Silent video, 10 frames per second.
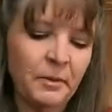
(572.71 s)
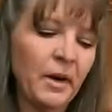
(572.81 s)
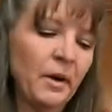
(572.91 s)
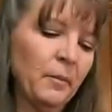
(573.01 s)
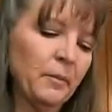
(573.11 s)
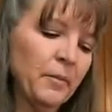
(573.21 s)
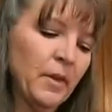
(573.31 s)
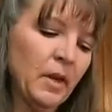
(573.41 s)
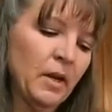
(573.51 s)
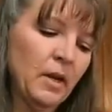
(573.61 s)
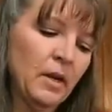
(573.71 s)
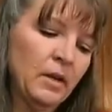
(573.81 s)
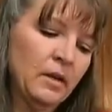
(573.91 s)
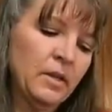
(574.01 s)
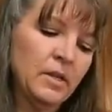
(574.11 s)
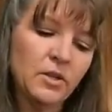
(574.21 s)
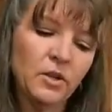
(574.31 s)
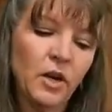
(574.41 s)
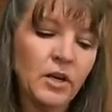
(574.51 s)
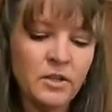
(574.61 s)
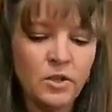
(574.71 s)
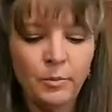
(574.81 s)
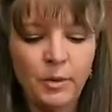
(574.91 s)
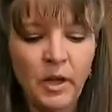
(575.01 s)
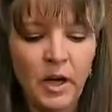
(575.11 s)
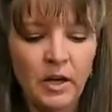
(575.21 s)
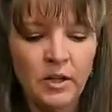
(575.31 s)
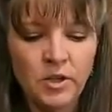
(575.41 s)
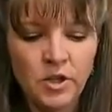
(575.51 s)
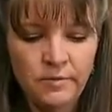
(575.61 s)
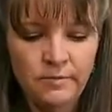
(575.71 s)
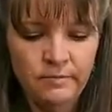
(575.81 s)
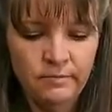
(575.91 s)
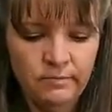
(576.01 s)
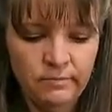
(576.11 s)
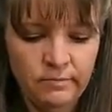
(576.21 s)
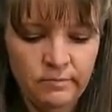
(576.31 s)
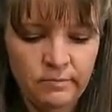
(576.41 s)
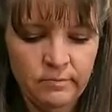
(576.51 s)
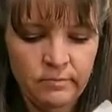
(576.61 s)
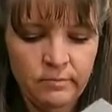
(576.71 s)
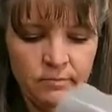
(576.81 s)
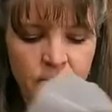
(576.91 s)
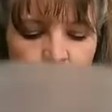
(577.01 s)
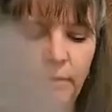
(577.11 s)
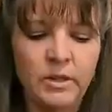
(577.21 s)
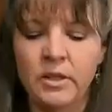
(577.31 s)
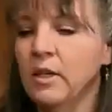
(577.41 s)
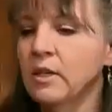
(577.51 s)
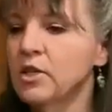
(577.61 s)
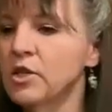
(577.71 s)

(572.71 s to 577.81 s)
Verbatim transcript: There we go. These are not super large. That one did.